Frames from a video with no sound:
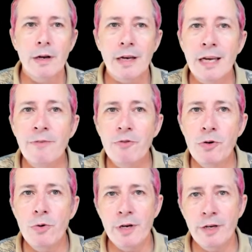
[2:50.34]
If
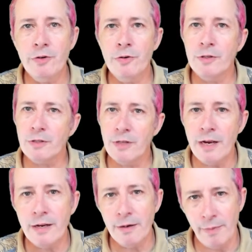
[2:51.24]
you issue the
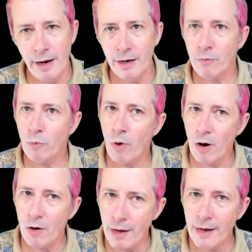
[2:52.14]
say command
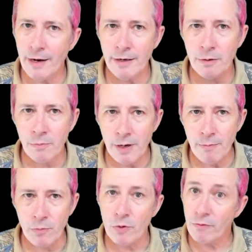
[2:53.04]
while editing a
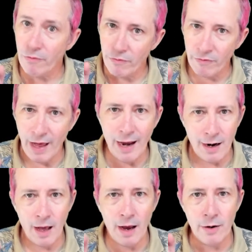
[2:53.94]
member, that
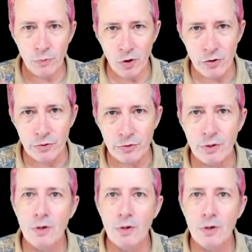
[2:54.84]
line works.